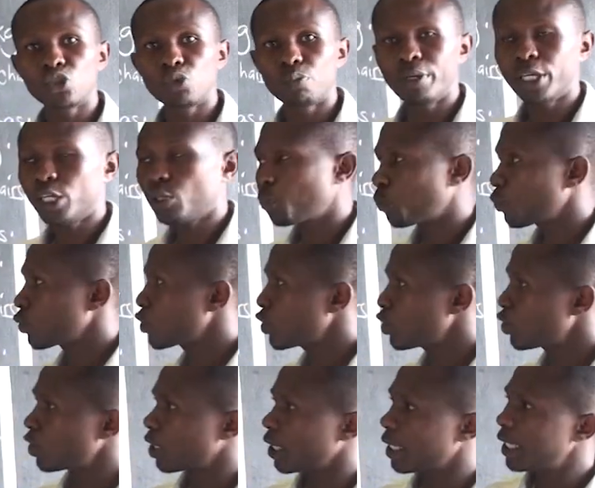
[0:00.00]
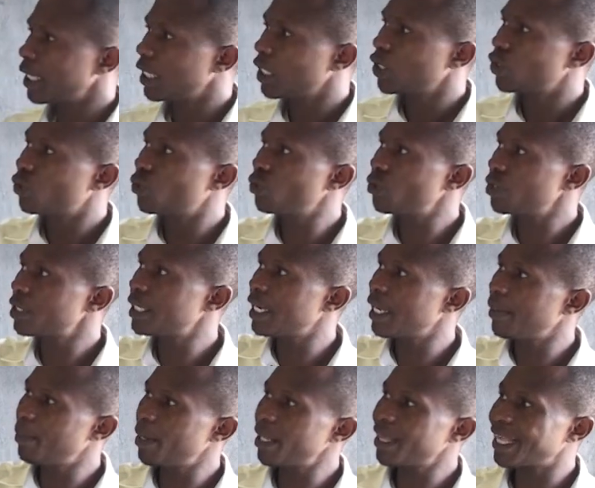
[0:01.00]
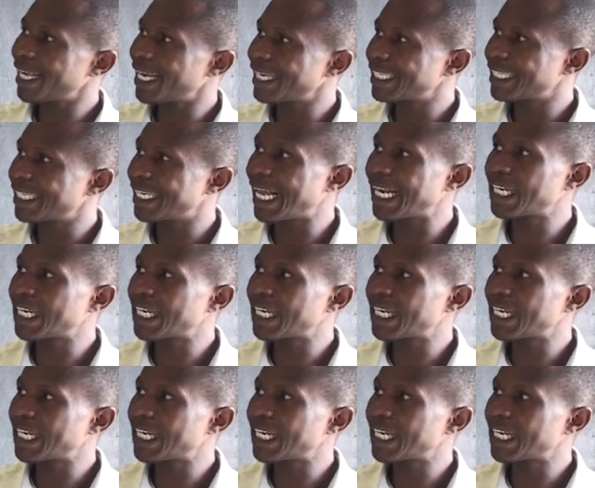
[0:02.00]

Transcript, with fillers: to be in position to use the methods